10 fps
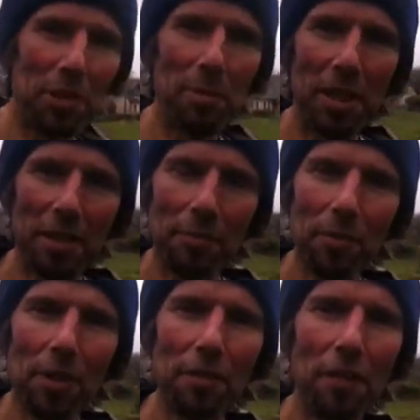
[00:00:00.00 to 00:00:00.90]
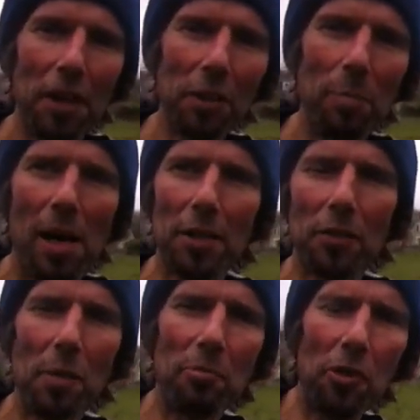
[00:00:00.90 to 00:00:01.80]
to be the final part
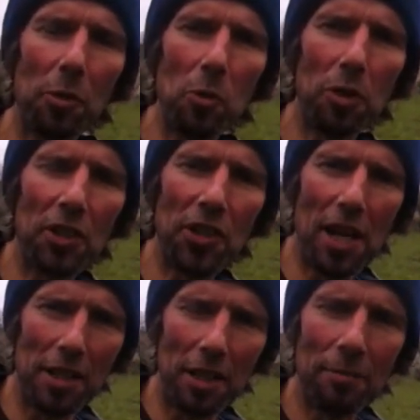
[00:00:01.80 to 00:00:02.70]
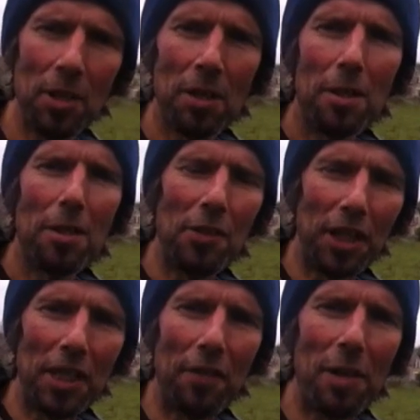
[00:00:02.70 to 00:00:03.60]
of the Brothock Waters saga.
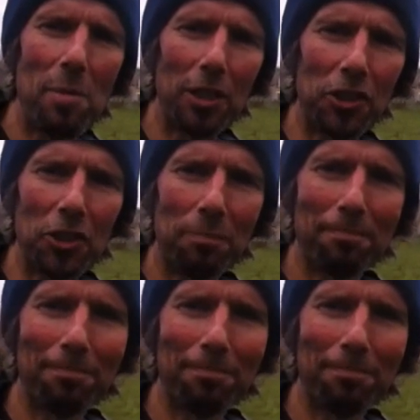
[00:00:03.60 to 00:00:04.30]
Thank you very much.